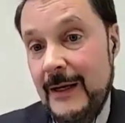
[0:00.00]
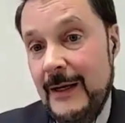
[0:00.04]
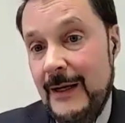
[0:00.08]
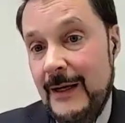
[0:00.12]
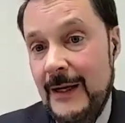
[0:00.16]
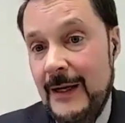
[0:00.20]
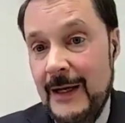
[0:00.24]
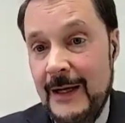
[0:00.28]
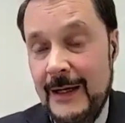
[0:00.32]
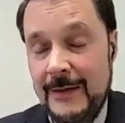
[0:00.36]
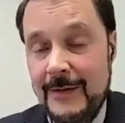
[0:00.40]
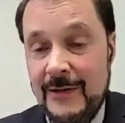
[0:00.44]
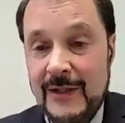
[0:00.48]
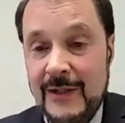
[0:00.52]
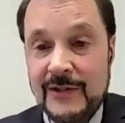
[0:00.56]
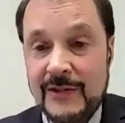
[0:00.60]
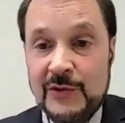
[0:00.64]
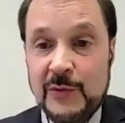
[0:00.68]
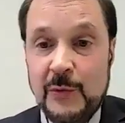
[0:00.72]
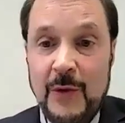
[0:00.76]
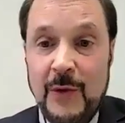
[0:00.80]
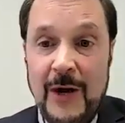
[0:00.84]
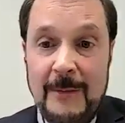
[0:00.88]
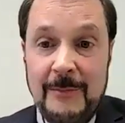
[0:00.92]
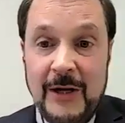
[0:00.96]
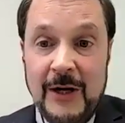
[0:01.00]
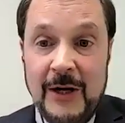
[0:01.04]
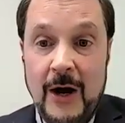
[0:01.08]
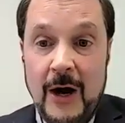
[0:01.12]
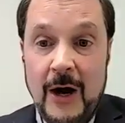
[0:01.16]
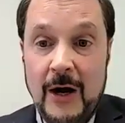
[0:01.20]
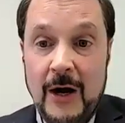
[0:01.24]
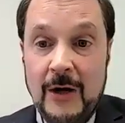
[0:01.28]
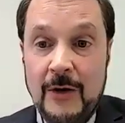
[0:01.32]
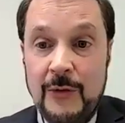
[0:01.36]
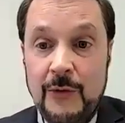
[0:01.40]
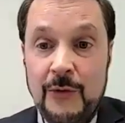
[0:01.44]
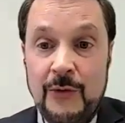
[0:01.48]
in this
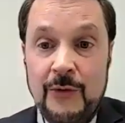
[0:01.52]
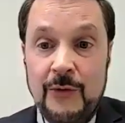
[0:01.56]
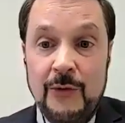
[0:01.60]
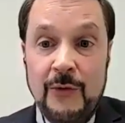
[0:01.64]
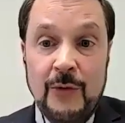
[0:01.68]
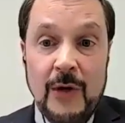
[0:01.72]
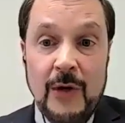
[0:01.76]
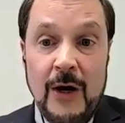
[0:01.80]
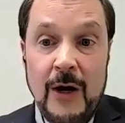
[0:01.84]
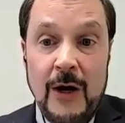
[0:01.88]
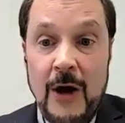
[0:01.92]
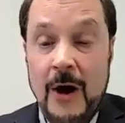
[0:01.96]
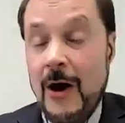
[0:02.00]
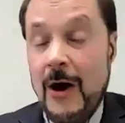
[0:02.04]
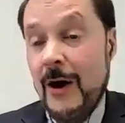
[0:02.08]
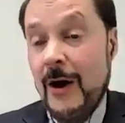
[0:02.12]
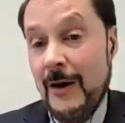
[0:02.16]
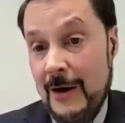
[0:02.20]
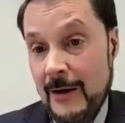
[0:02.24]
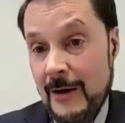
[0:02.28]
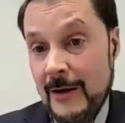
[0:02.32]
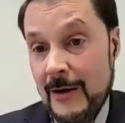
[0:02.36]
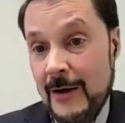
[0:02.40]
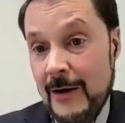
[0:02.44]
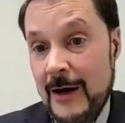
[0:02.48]
webinar who are